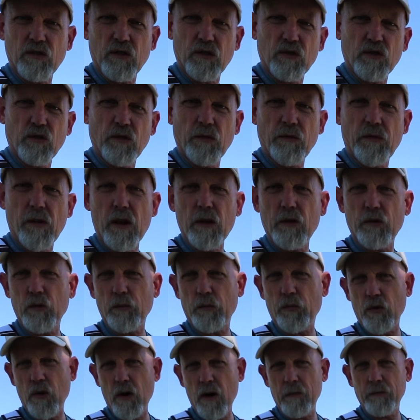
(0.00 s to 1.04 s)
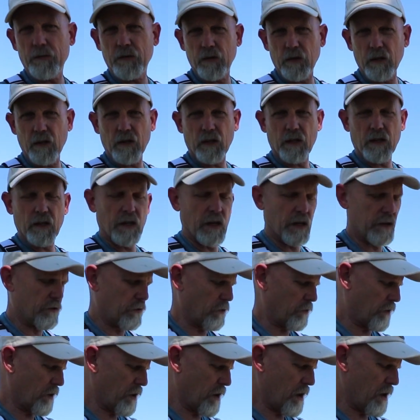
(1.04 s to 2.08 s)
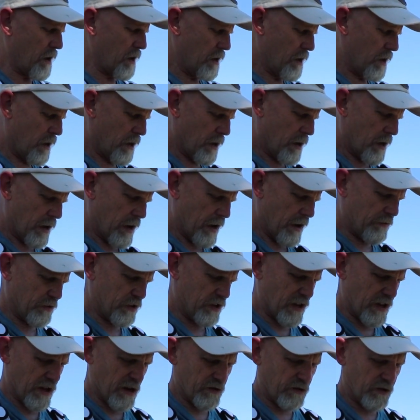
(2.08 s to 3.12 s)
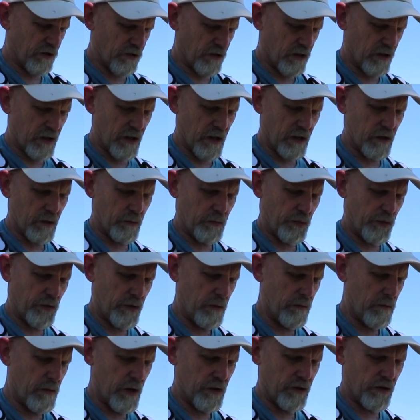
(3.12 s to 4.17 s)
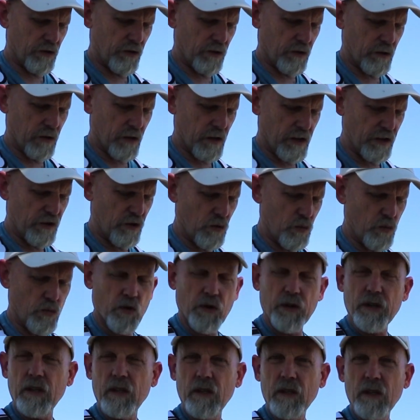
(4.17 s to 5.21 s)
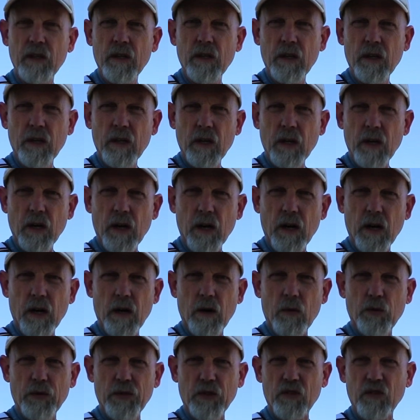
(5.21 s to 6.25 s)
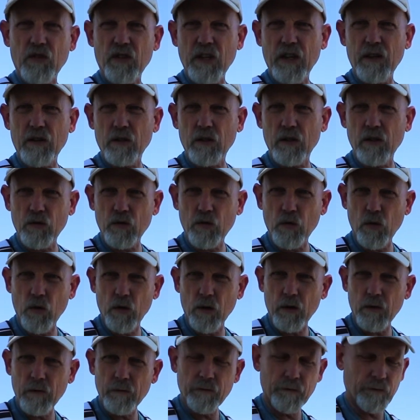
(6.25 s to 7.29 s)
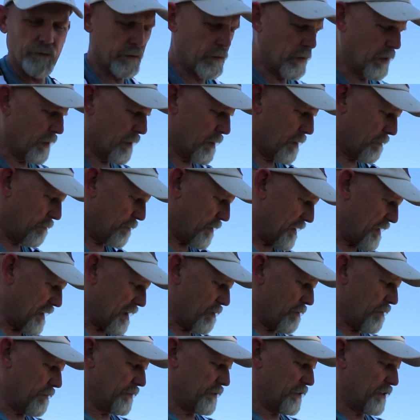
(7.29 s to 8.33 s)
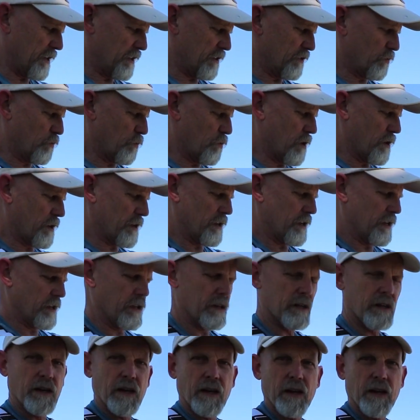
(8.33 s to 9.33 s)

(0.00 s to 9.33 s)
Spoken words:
just you follow the prompts and it connects okay. Everything else is connected pretty much like you would with a standard controller. But now everything is working.